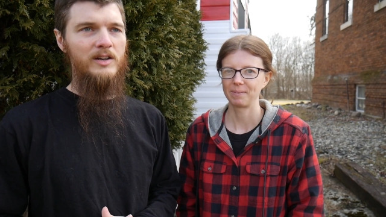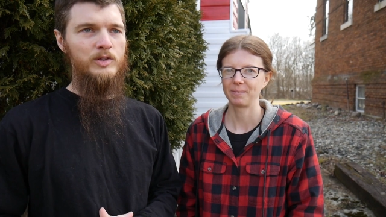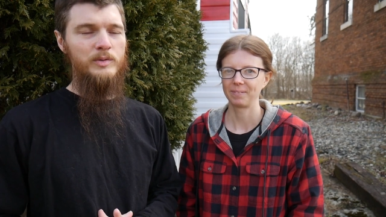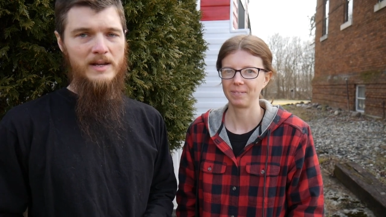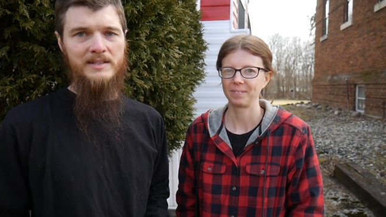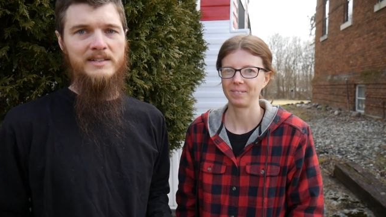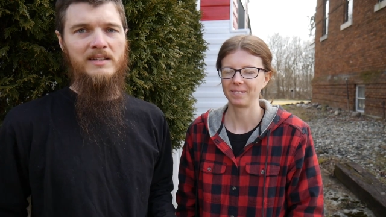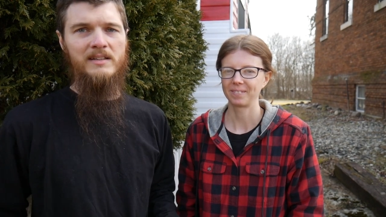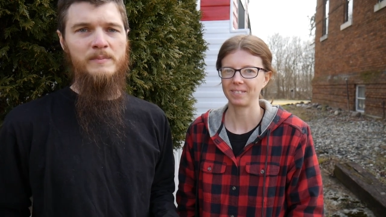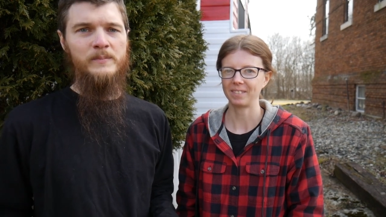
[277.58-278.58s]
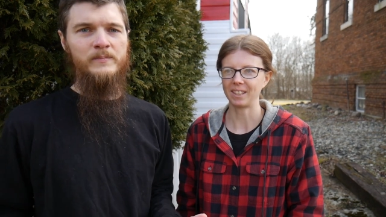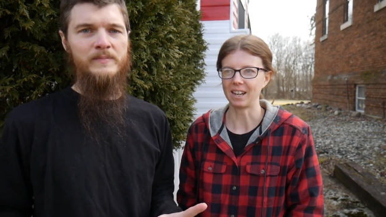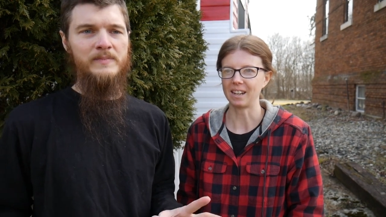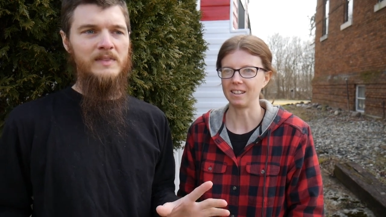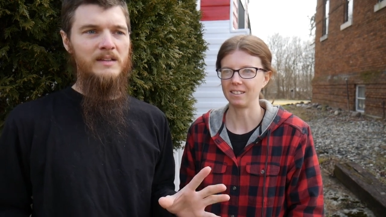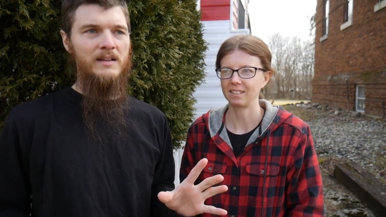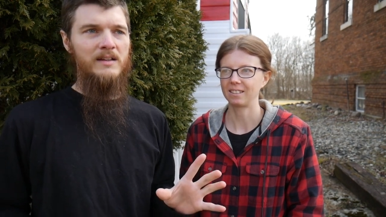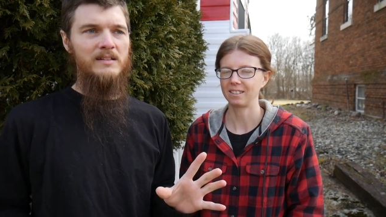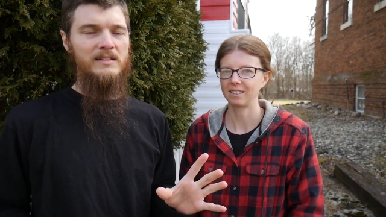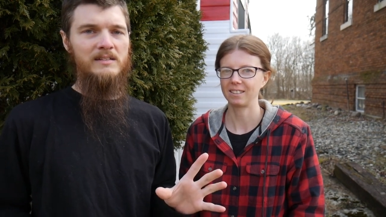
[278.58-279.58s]
Speaker 1: crazy. Yeah.
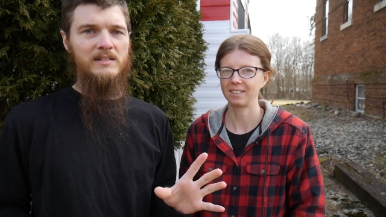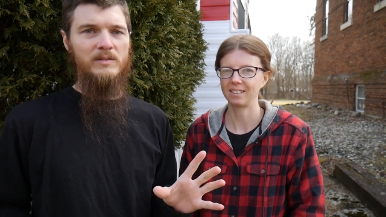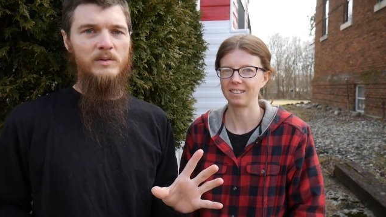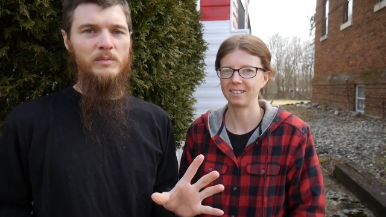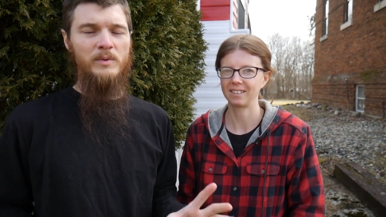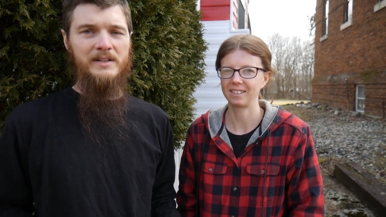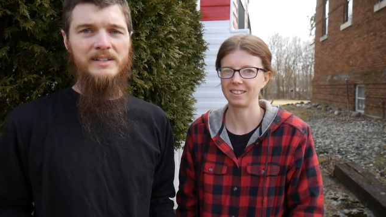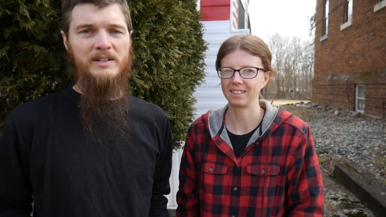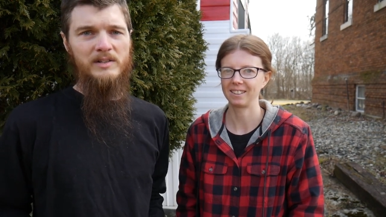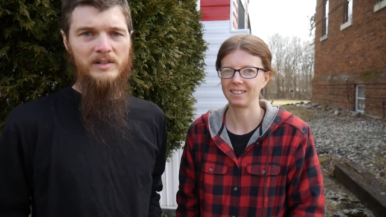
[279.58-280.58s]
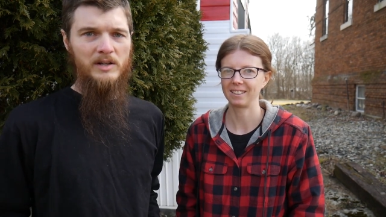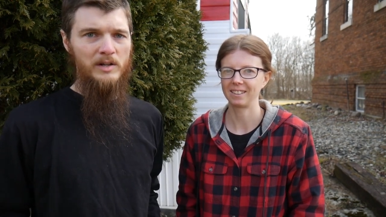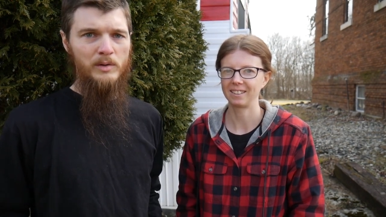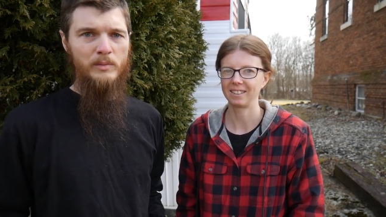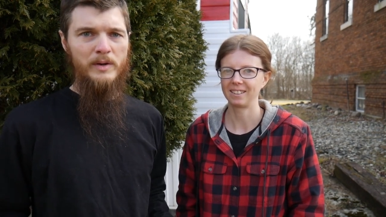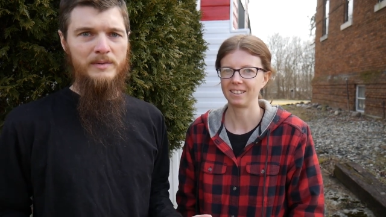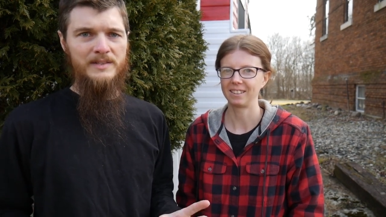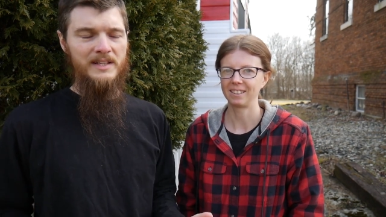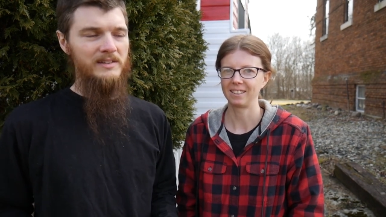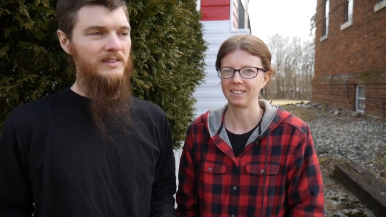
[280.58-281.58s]
One year ago, we were
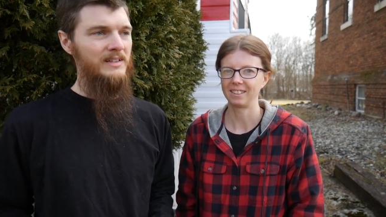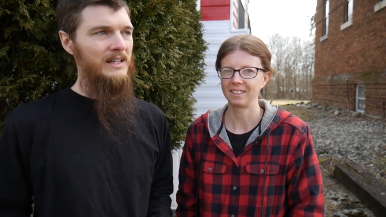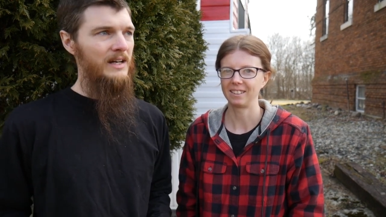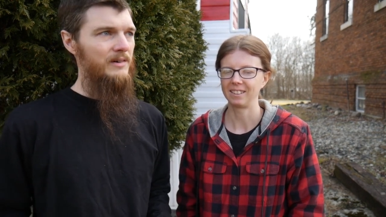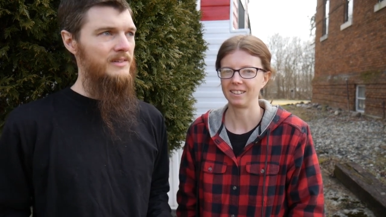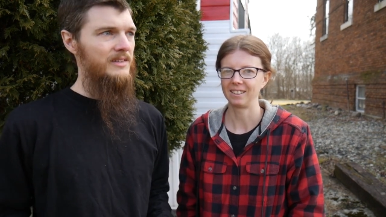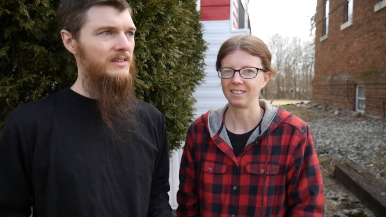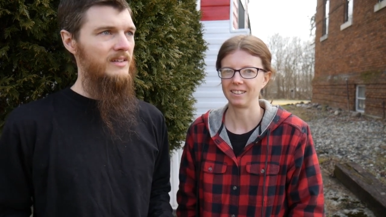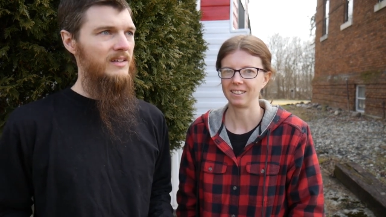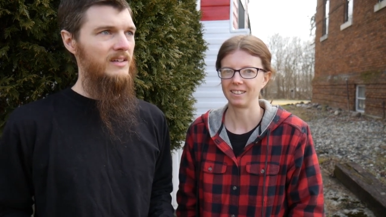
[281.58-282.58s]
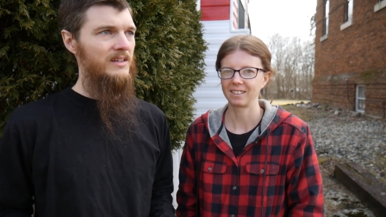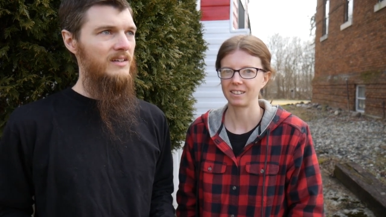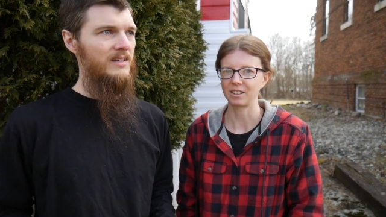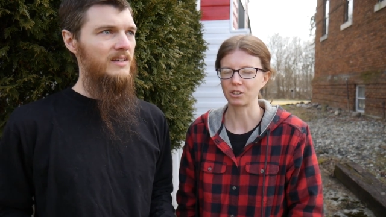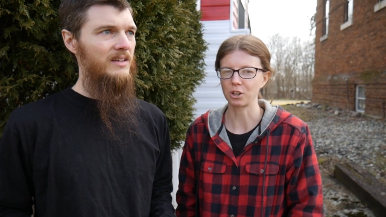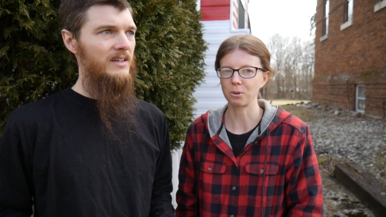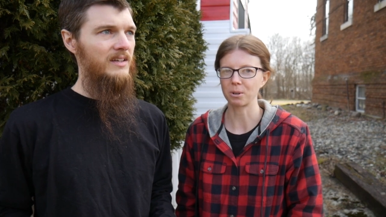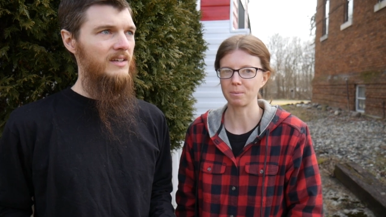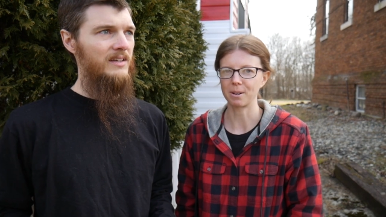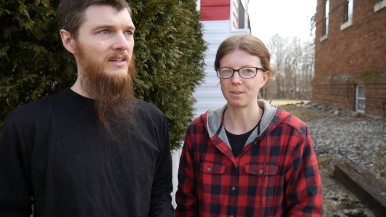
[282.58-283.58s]
selling our house
Speaker 2: in
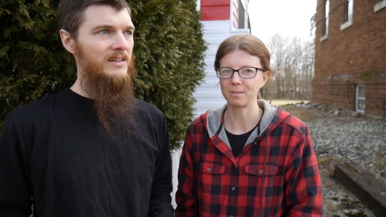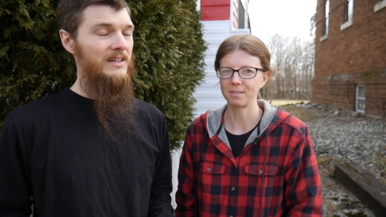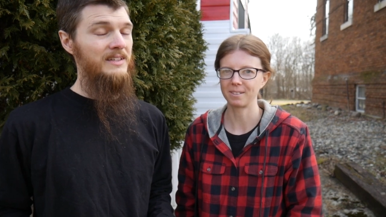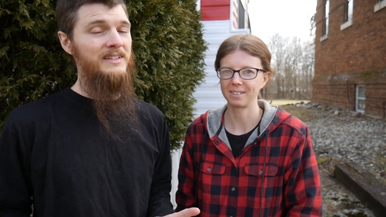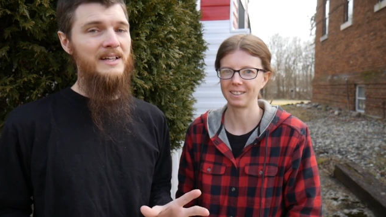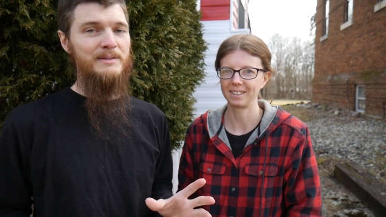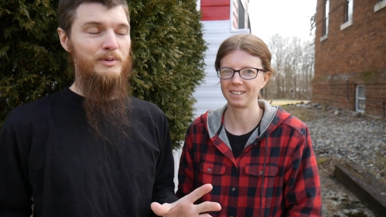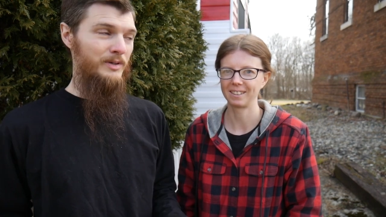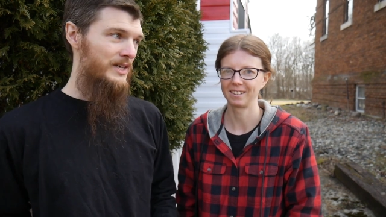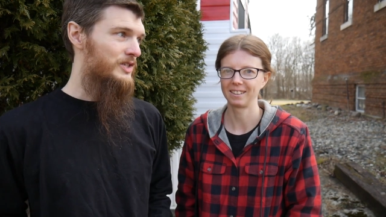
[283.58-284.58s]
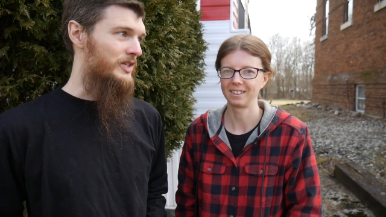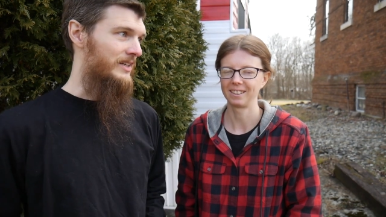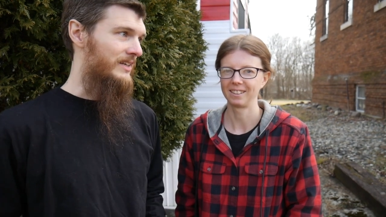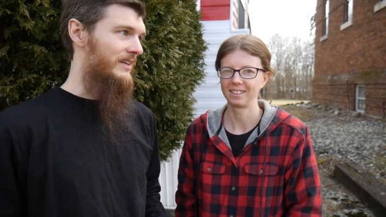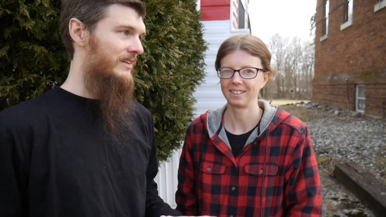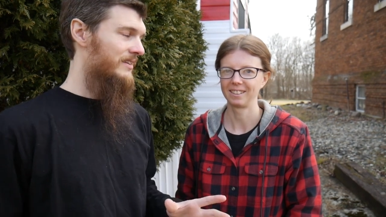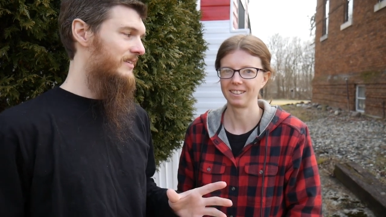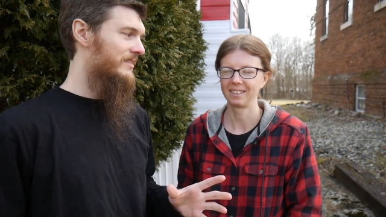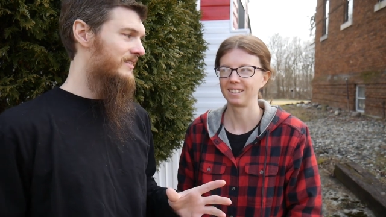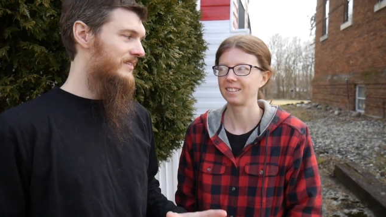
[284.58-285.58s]
Kokomo
Speaker 1: in desperation
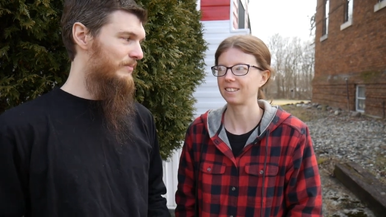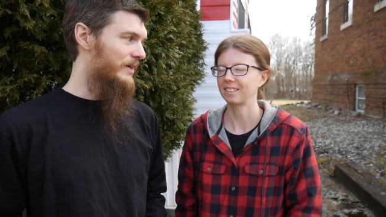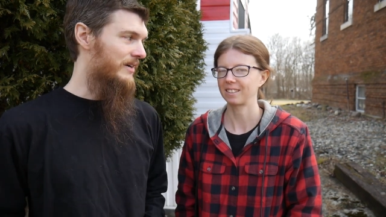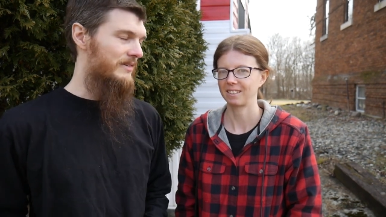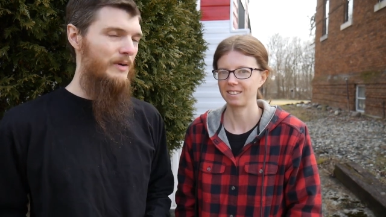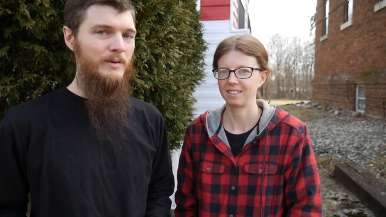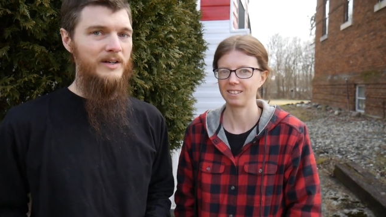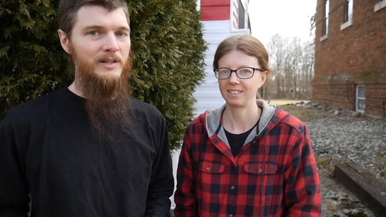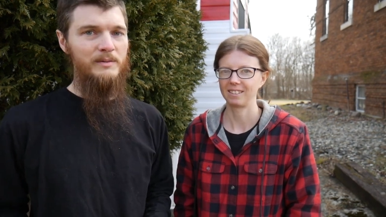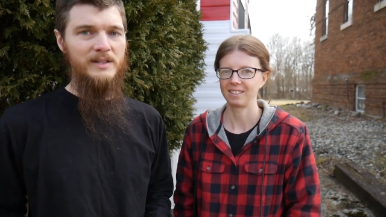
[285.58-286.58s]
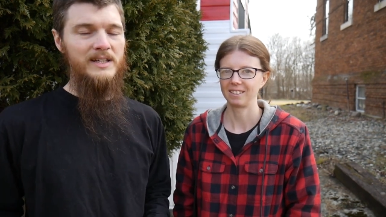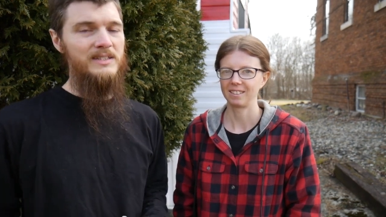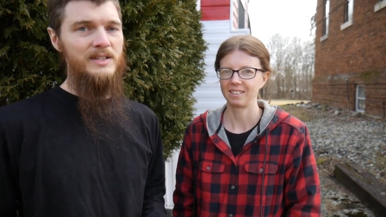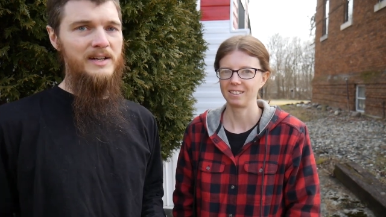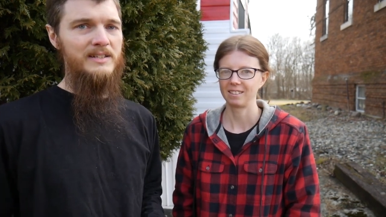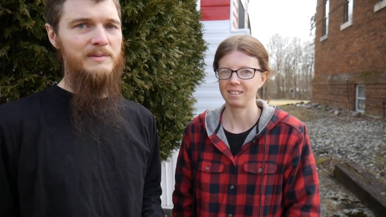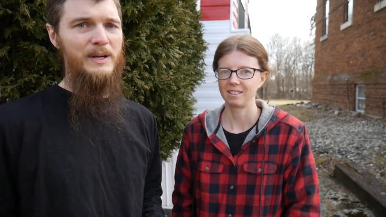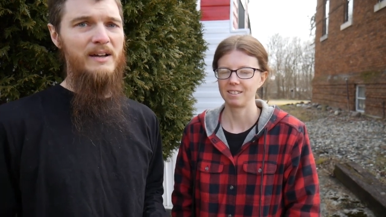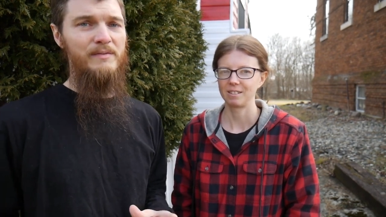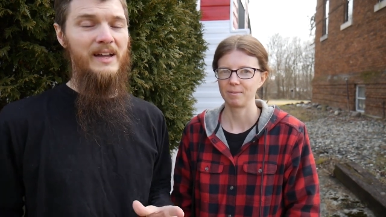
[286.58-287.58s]
because we were in a really tight
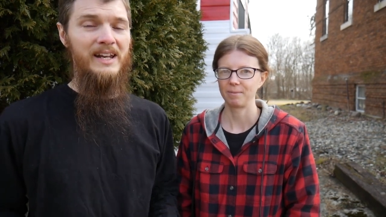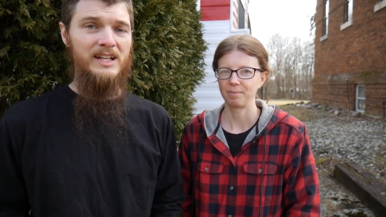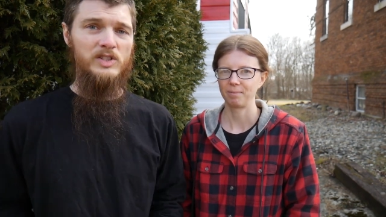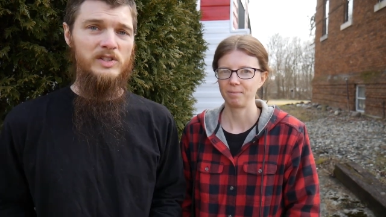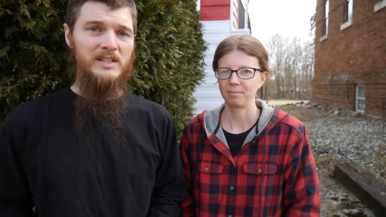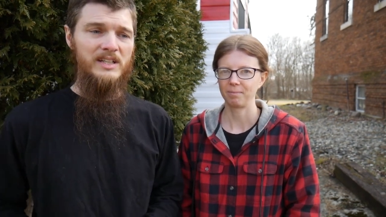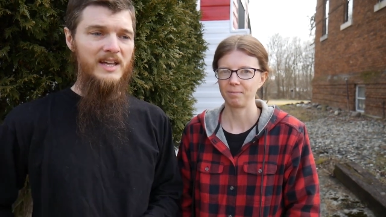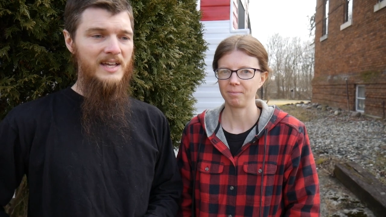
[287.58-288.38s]
spot financially